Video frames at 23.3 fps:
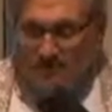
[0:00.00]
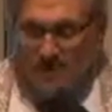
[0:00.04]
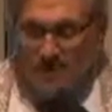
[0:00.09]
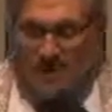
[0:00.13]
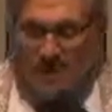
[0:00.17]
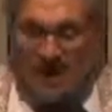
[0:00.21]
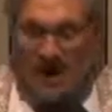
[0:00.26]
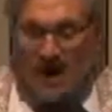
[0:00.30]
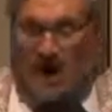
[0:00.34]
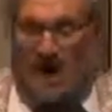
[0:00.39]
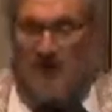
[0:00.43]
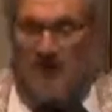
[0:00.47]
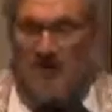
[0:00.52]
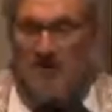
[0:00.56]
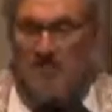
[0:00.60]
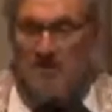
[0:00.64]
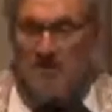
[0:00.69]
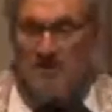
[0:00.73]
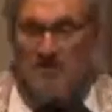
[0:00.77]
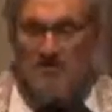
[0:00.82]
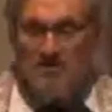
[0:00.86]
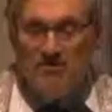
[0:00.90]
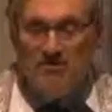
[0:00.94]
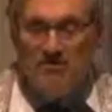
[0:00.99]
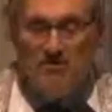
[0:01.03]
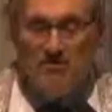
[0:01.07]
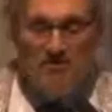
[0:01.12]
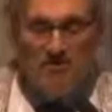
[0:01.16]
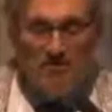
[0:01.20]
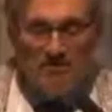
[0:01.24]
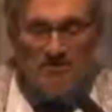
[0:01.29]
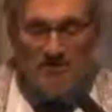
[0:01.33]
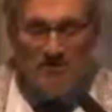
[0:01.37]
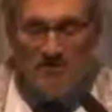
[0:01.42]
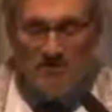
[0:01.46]
I am here,
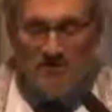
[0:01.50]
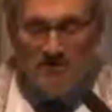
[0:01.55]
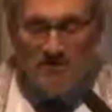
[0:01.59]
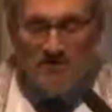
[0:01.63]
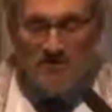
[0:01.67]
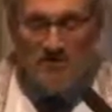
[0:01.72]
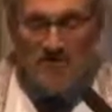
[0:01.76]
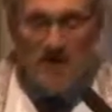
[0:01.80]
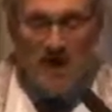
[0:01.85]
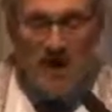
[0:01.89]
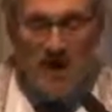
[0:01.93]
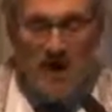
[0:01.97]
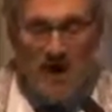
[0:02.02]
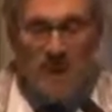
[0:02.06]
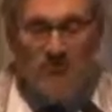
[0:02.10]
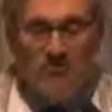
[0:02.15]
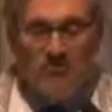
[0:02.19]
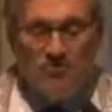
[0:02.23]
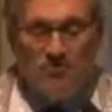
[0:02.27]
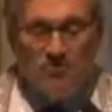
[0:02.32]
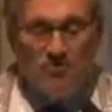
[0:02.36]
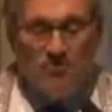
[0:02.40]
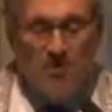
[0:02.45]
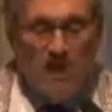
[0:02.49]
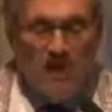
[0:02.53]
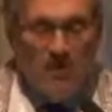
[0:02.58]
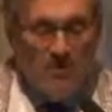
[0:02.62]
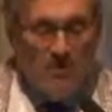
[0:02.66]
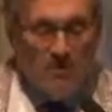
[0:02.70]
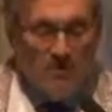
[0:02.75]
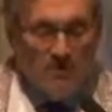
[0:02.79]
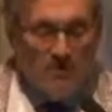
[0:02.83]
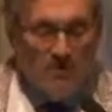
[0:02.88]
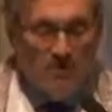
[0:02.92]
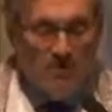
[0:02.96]
and do not
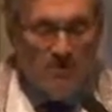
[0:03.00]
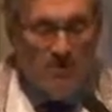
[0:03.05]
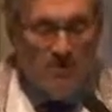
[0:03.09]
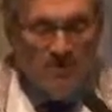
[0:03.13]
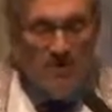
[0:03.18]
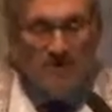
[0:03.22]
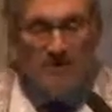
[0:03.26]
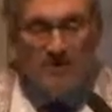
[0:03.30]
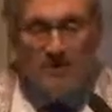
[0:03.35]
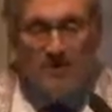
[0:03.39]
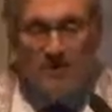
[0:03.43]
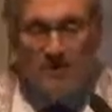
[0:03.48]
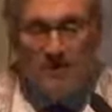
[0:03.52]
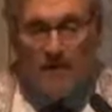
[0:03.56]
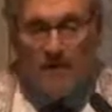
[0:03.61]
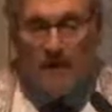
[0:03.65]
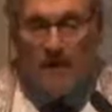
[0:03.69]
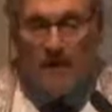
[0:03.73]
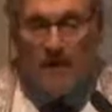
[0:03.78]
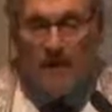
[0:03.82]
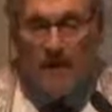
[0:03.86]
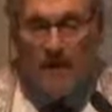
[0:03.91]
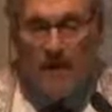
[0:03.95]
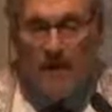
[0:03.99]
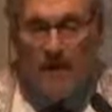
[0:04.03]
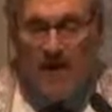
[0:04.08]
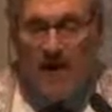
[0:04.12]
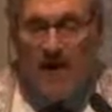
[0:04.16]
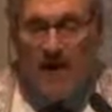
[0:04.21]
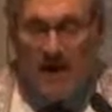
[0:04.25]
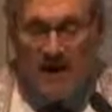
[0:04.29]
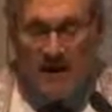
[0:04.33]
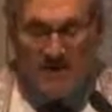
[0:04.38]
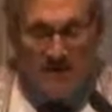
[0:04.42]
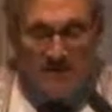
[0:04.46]
worry. I
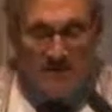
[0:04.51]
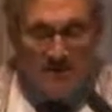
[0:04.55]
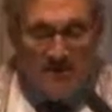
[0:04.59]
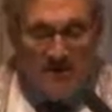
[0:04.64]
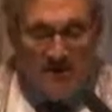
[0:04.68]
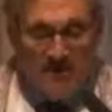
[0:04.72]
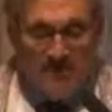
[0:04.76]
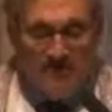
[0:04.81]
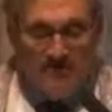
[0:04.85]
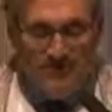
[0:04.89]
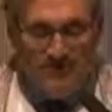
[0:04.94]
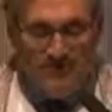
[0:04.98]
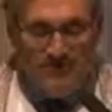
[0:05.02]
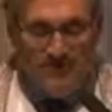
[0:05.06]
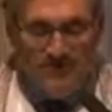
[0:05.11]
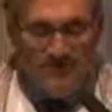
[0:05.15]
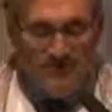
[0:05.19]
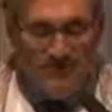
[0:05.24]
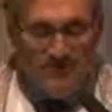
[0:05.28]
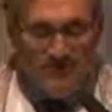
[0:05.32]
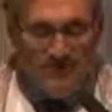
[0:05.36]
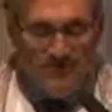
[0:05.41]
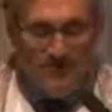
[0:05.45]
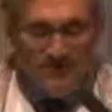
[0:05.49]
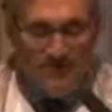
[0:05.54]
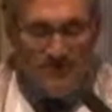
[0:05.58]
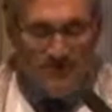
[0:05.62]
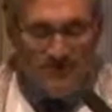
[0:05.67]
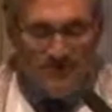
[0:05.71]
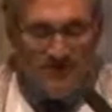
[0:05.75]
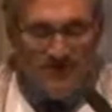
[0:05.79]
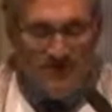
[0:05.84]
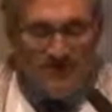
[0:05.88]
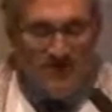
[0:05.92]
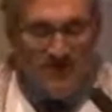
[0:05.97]
am at peace.
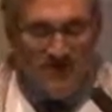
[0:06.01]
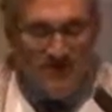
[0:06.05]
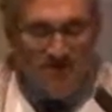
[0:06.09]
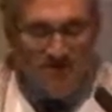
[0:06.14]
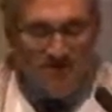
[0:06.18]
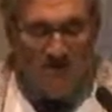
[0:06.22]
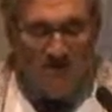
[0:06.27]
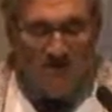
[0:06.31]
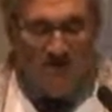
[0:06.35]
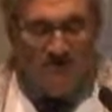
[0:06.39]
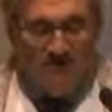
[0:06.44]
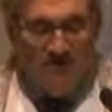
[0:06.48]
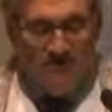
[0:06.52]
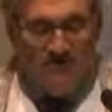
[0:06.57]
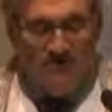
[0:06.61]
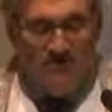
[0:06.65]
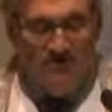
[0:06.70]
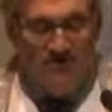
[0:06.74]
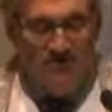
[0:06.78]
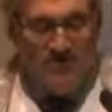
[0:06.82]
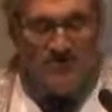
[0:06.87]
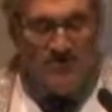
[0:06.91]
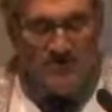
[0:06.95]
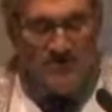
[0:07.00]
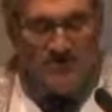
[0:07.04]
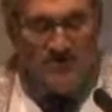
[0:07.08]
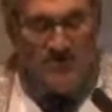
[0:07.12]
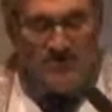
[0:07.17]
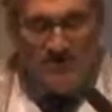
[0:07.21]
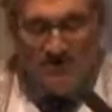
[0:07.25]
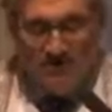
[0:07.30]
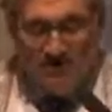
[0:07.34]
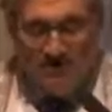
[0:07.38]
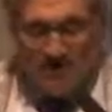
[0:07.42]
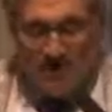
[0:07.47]
Buster was
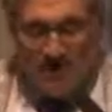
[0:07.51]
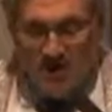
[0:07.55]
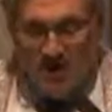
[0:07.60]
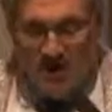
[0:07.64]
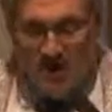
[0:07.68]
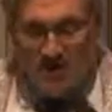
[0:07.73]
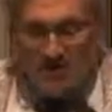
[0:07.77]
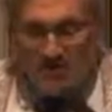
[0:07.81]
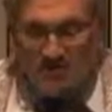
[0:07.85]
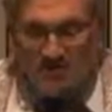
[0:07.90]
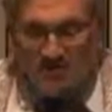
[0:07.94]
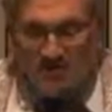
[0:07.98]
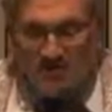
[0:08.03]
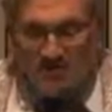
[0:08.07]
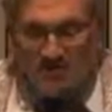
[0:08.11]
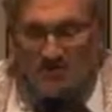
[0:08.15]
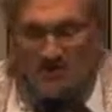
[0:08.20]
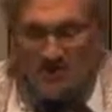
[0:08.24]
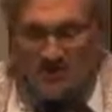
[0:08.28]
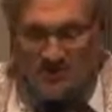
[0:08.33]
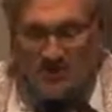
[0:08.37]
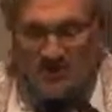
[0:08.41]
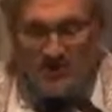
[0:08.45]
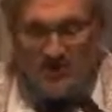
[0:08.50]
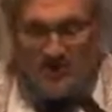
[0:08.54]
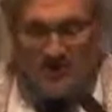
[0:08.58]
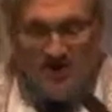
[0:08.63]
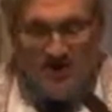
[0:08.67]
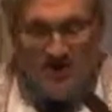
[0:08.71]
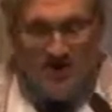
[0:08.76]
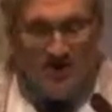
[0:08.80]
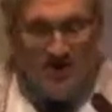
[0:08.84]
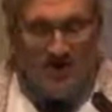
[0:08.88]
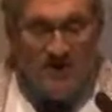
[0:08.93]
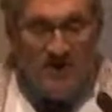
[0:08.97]
signaling to us.
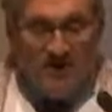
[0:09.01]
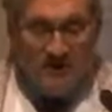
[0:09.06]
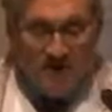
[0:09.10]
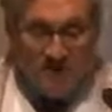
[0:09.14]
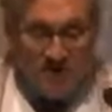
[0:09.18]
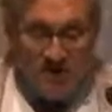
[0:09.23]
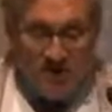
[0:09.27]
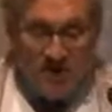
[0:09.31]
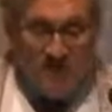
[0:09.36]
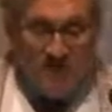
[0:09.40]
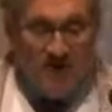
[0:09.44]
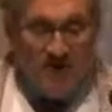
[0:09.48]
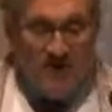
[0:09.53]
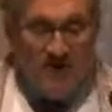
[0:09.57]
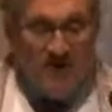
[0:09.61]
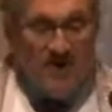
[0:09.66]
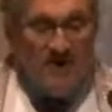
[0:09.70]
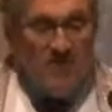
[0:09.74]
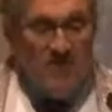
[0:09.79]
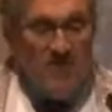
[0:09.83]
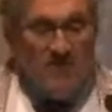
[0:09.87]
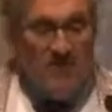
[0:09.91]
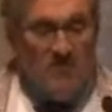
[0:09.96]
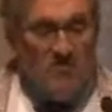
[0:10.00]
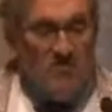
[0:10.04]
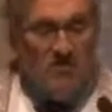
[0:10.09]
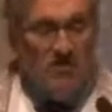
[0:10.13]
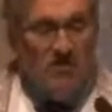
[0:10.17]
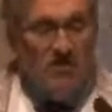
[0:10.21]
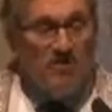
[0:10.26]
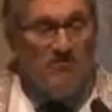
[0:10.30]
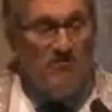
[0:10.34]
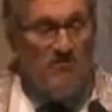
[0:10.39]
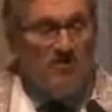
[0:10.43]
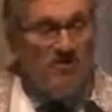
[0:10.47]
We believe that he will
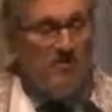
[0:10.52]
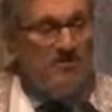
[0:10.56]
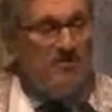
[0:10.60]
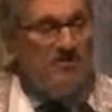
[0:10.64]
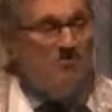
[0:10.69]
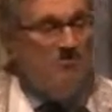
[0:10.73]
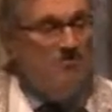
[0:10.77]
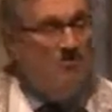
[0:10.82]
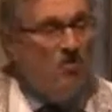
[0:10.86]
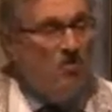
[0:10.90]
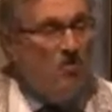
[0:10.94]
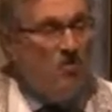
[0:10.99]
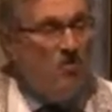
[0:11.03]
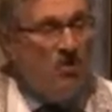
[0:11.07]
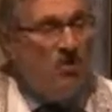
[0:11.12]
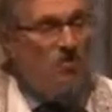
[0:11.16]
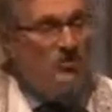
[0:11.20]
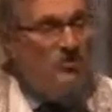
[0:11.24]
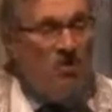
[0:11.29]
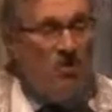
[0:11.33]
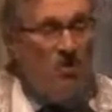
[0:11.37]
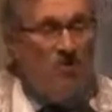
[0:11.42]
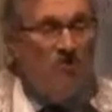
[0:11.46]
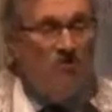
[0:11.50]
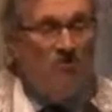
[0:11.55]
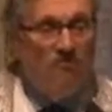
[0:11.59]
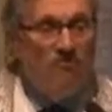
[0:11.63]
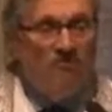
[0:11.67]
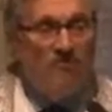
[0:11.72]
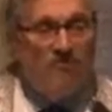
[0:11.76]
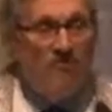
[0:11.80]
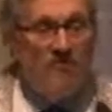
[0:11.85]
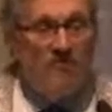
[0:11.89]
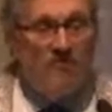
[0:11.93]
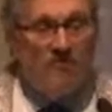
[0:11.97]
continue to watch over
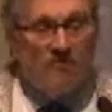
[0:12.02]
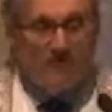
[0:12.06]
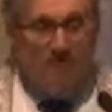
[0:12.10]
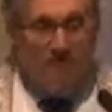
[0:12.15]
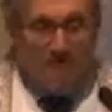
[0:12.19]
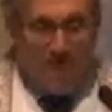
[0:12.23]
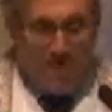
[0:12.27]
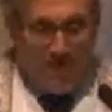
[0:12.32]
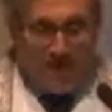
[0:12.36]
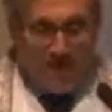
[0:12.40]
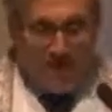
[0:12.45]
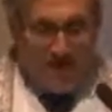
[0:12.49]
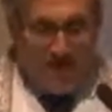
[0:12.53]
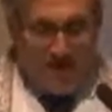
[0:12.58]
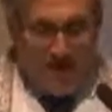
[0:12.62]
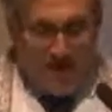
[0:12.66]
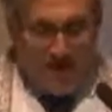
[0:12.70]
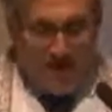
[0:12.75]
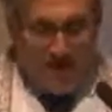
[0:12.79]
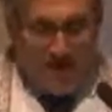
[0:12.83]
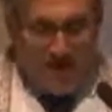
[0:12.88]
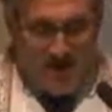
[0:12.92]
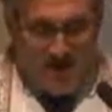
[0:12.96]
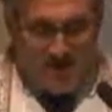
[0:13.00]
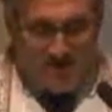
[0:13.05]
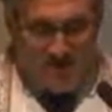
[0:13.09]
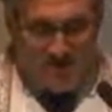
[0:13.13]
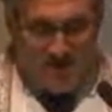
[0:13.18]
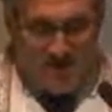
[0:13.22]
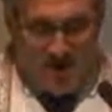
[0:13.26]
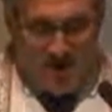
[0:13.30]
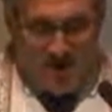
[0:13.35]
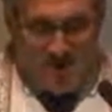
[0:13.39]
his loved